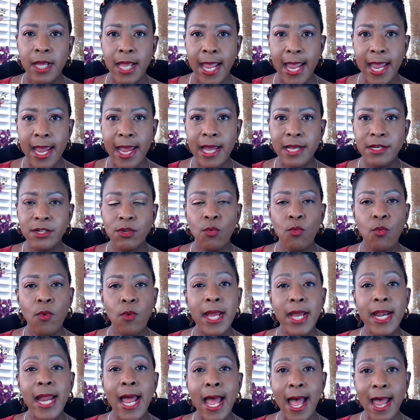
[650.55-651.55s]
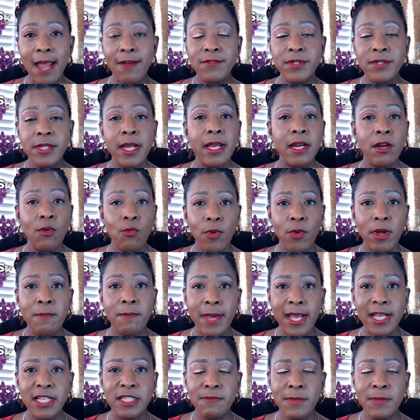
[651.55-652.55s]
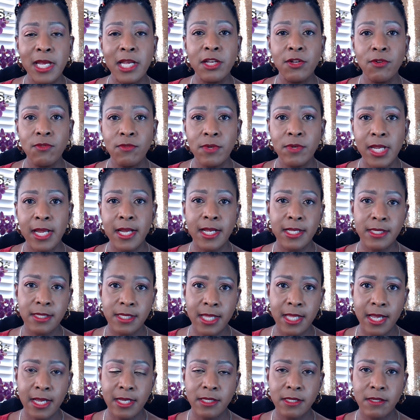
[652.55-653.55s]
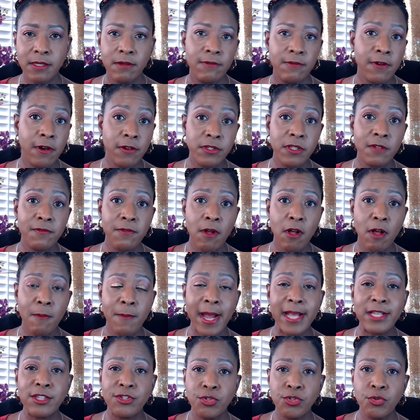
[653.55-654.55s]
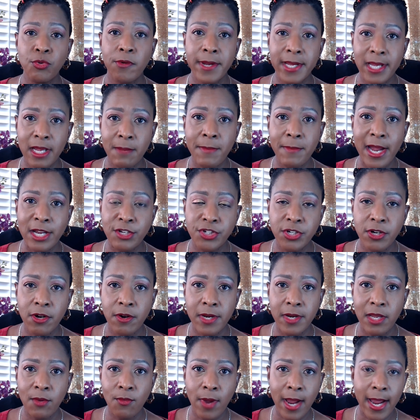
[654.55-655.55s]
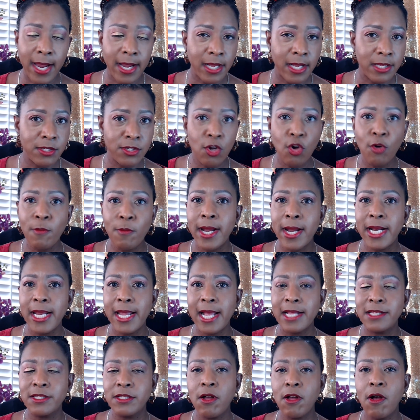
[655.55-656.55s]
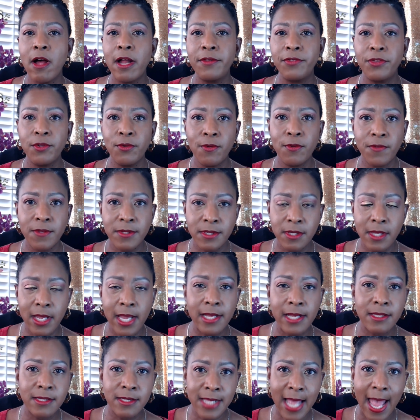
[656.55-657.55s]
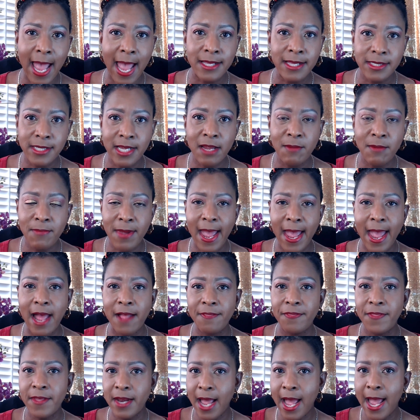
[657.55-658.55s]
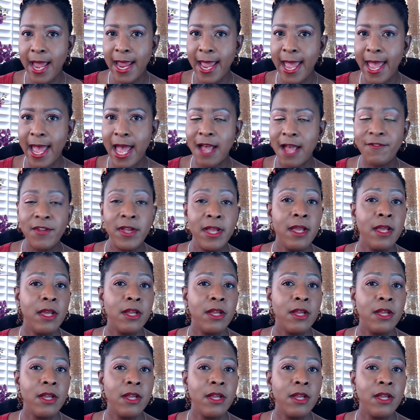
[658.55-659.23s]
And what I've done and what makes me unique is this. First of all, my story and my journey, right? Because nobody has gone through this exact same path that I have.